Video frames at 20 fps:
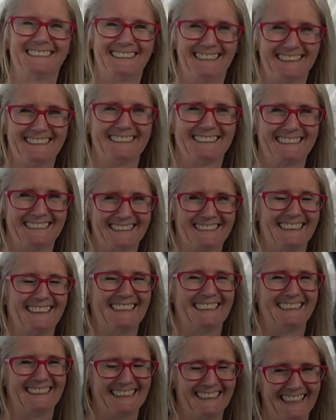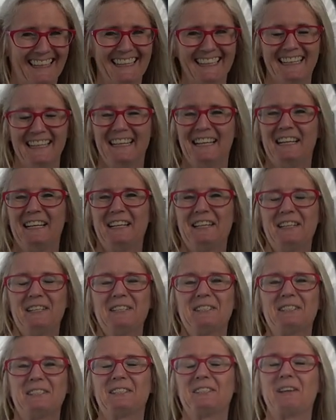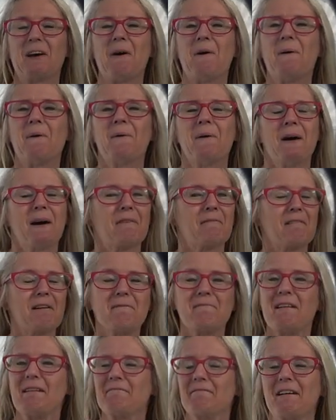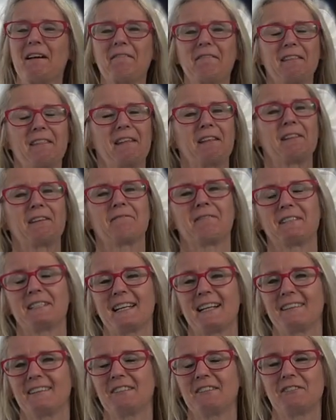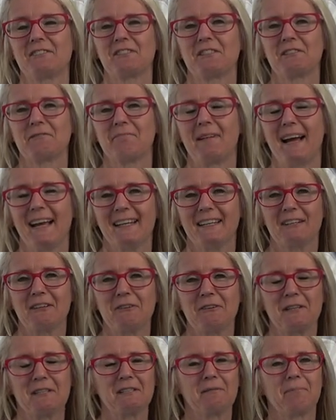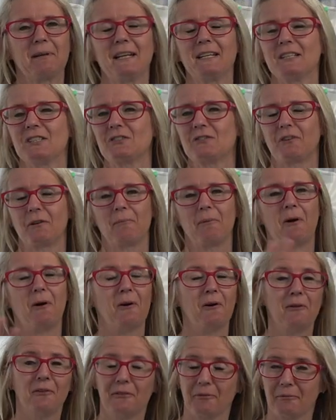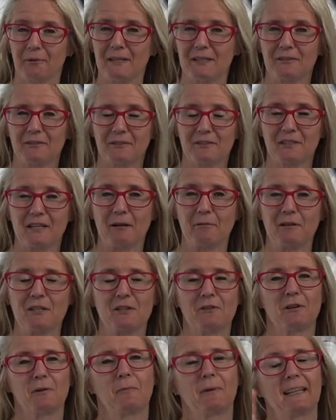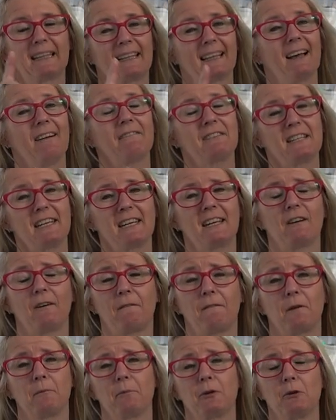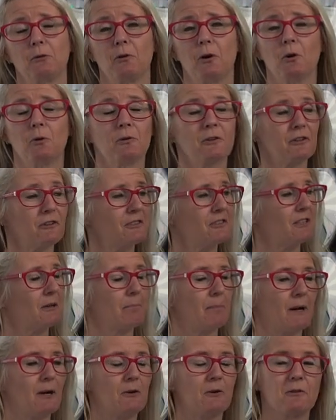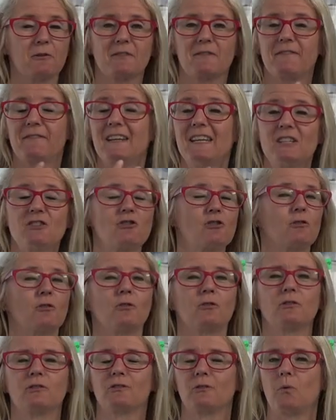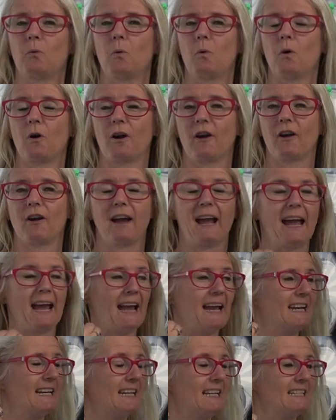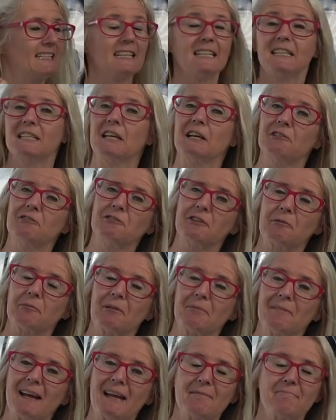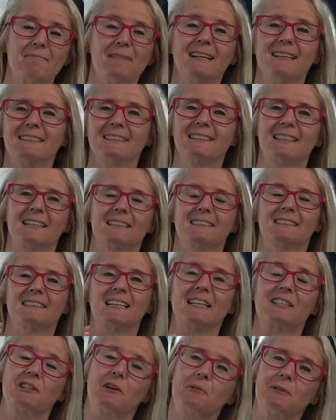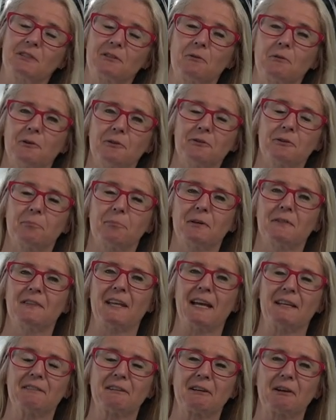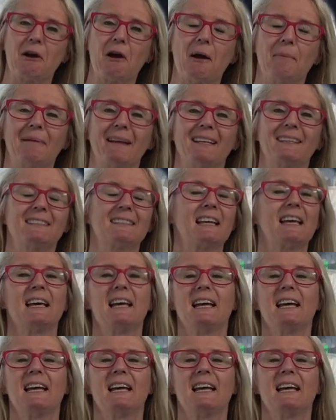this is it. So remember everything that we're telling you, just mine and Kory's opinions from all the research that we do. And we'd love to hear from you owners about features or any details that we might miss because that's always cool. So put that in the comments.